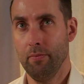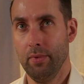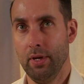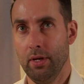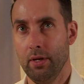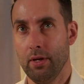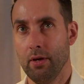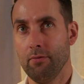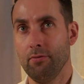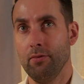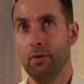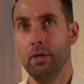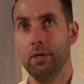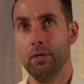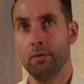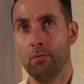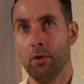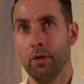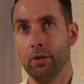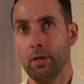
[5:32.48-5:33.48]
be definitely
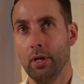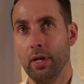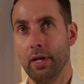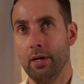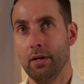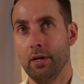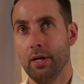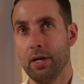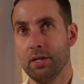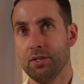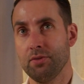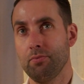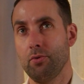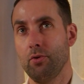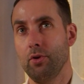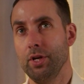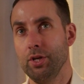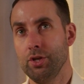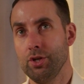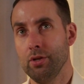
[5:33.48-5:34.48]
the modulated
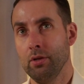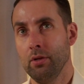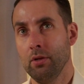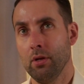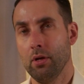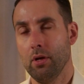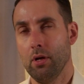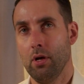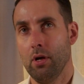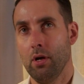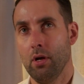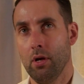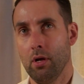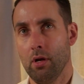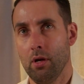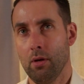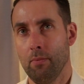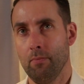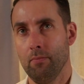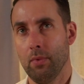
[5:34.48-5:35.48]
aspiration.
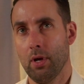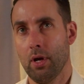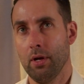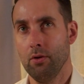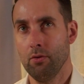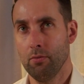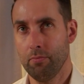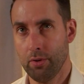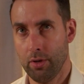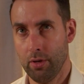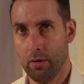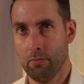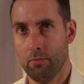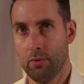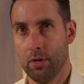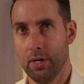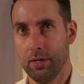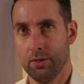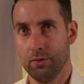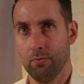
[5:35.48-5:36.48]
I know
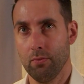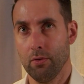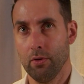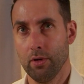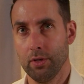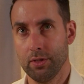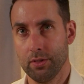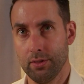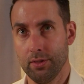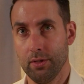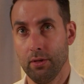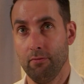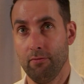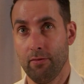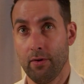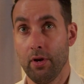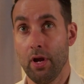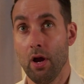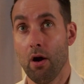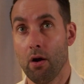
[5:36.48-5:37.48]
Penumbra has worked
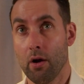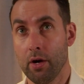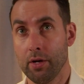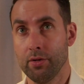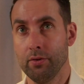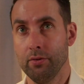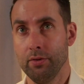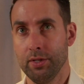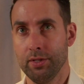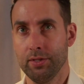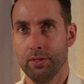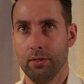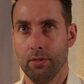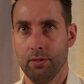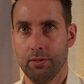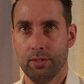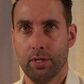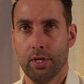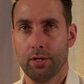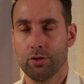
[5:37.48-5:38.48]
very hard on this and
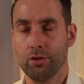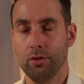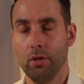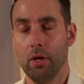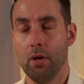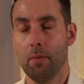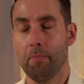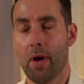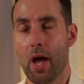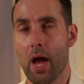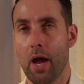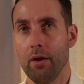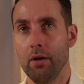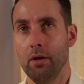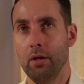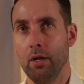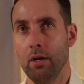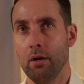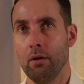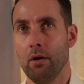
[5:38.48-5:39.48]
is actually a
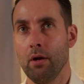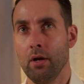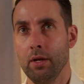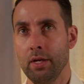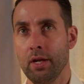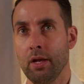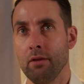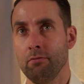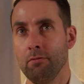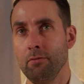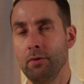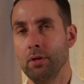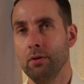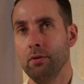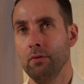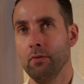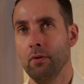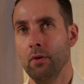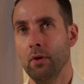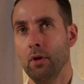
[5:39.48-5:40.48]
pioneer in that
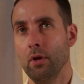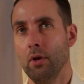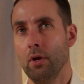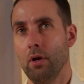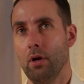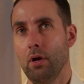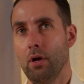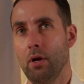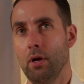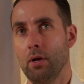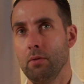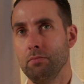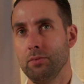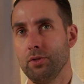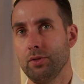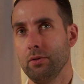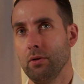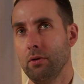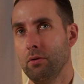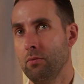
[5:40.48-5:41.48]
field.
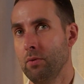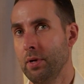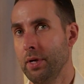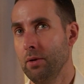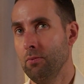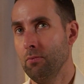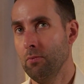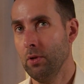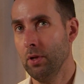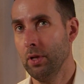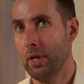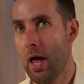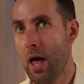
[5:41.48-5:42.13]
So what will